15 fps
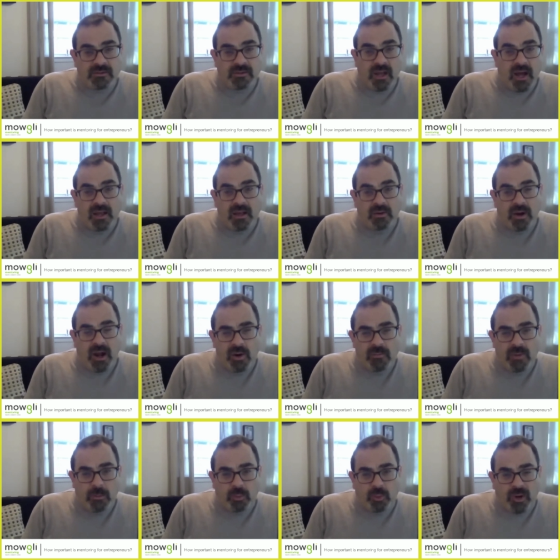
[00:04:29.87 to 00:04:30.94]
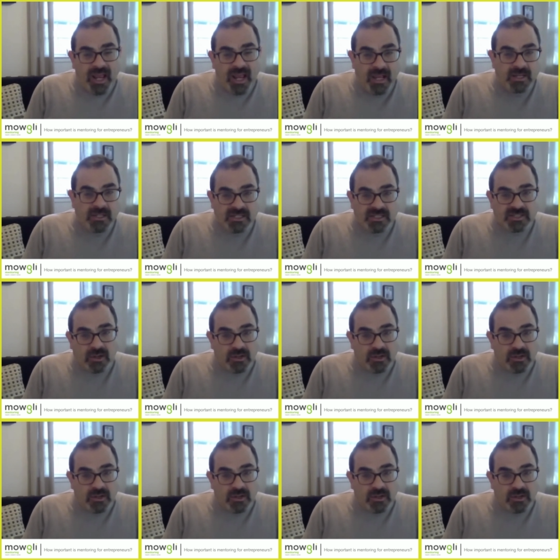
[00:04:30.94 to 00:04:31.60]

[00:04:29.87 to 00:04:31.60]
And then I, I remember when ANDE